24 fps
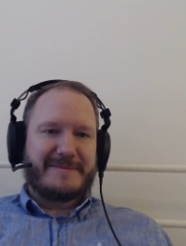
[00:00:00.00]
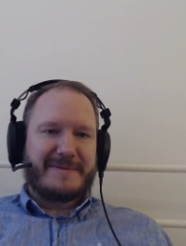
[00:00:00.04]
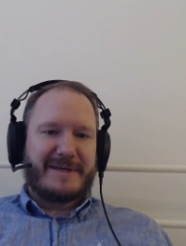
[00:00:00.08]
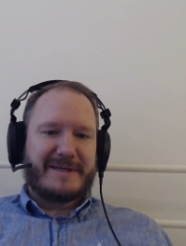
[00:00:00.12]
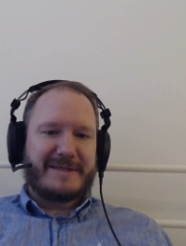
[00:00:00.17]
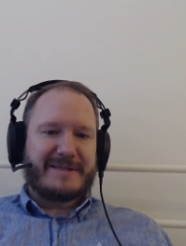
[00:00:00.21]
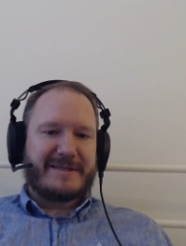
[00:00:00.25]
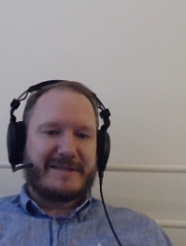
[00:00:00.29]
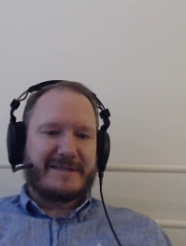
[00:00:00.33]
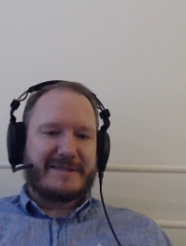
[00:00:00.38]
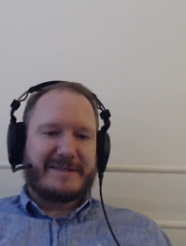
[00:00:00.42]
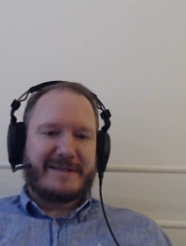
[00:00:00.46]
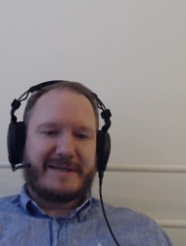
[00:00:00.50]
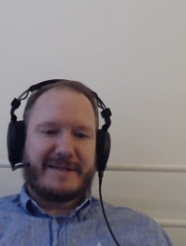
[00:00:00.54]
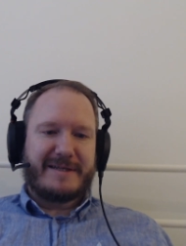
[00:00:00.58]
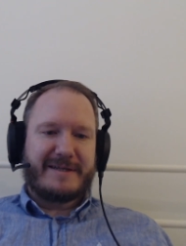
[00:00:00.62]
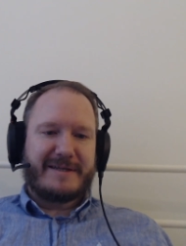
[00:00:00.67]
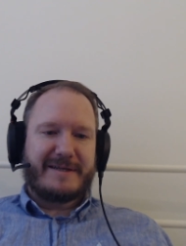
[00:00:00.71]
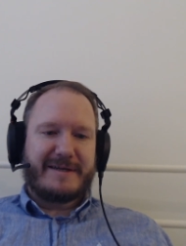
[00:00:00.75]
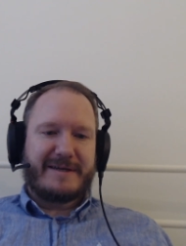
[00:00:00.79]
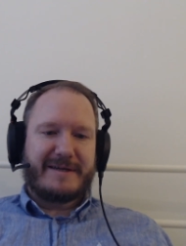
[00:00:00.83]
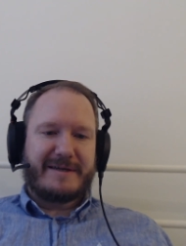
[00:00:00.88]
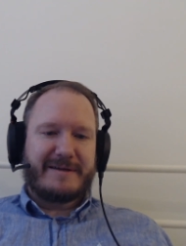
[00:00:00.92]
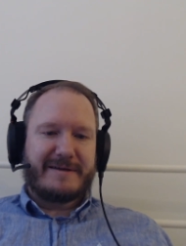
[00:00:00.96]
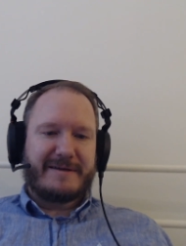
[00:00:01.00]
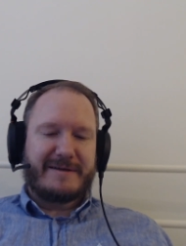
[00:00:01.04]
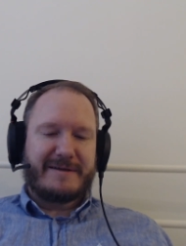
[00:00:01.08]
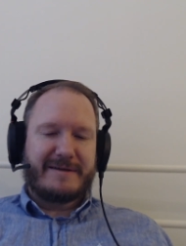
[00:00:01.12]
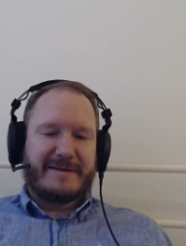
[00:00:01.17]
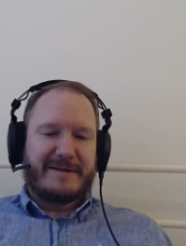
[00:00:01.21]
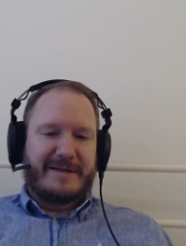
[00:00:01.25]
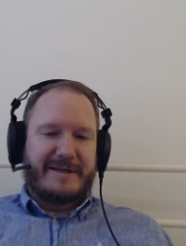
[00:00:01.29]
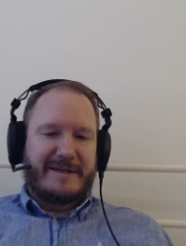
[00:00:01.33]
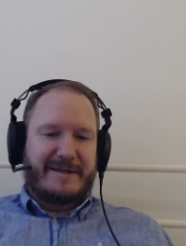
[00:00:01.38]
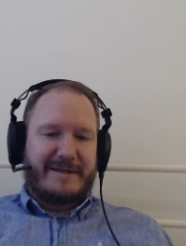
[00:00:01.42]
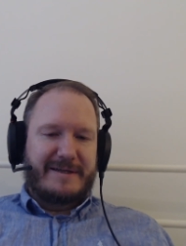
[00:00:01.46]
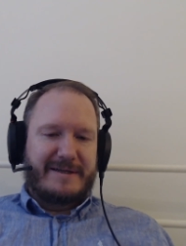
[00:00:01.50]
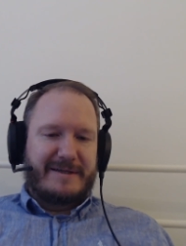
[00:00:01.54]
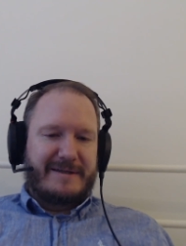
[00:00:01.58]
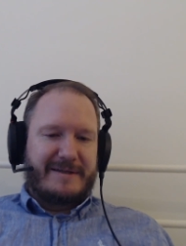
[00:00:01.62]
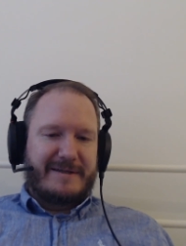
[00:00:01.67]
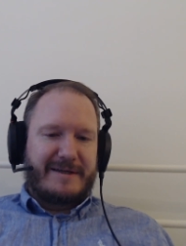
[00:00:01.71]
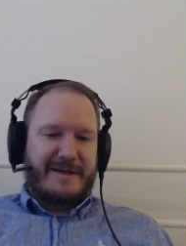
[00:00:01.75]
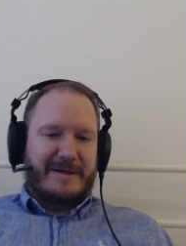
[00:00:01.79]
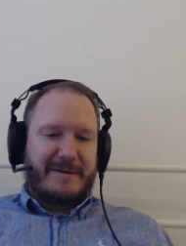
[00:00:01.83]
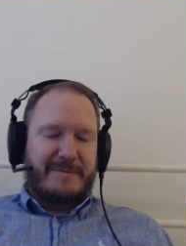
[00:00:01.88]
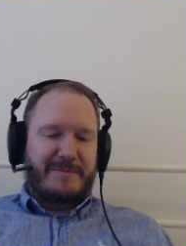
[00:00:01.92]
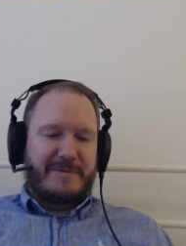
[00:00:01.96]
As I said,
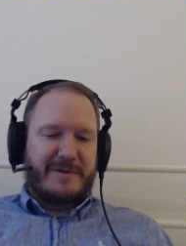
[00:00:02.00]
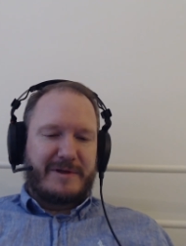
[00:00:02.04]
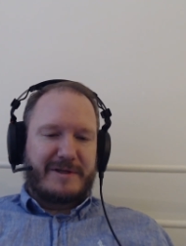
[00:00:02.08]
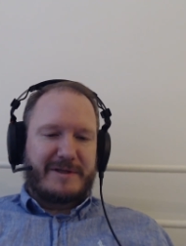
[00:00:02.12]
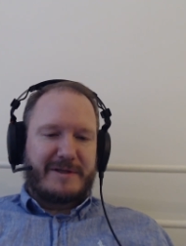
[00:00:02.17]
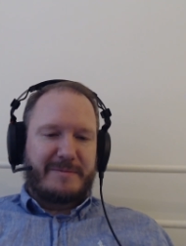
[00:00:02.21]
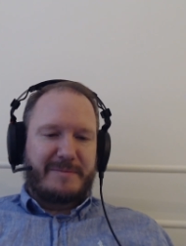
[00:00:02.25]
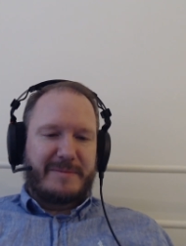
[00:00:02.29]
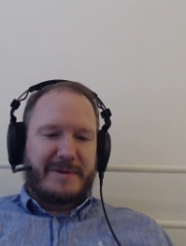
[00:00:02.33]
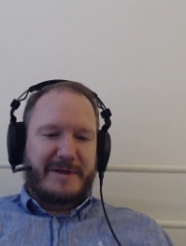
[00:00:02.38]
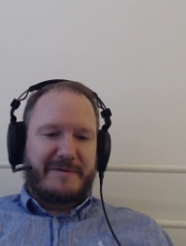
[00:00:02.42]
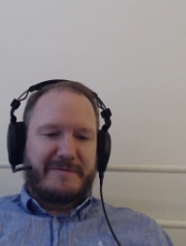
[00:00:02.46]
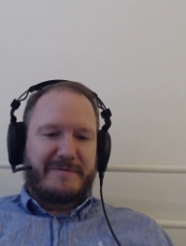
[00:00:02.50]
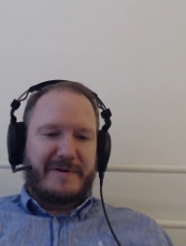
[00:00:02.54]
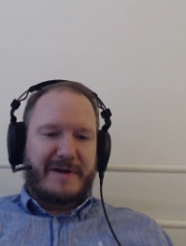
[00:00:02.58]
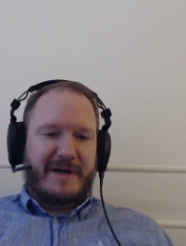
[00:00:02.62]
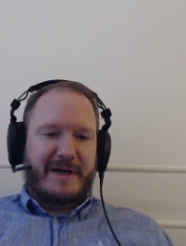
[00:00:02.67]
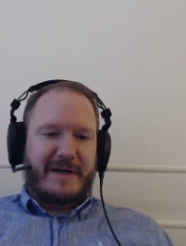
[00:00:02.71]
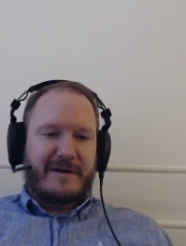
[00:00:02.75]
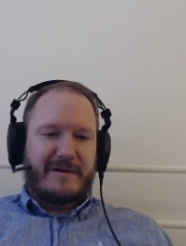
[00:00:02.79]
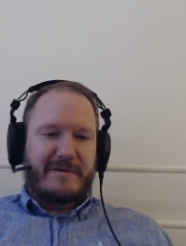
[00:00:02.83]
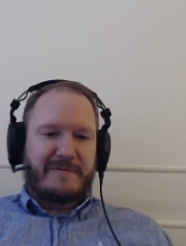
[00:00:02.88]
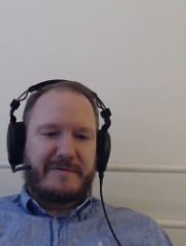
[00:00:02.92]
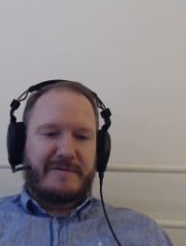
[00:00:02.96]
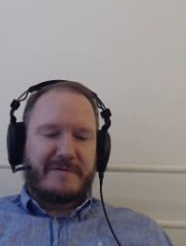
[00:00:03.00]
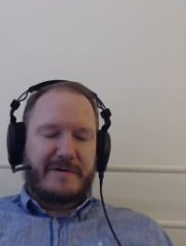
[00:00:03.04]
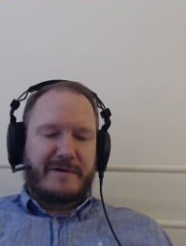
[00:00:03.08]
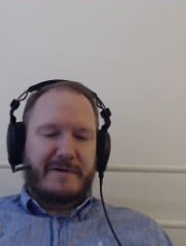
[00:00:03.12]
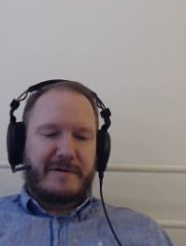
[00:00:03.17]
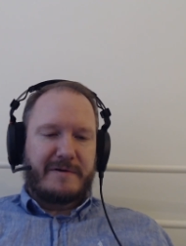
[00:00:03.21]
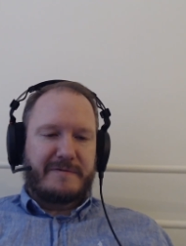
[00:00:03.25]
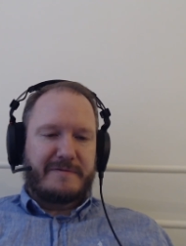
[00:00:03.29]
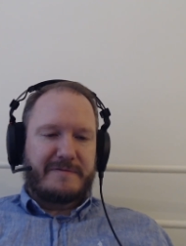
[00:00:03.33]
I'm not a big fan of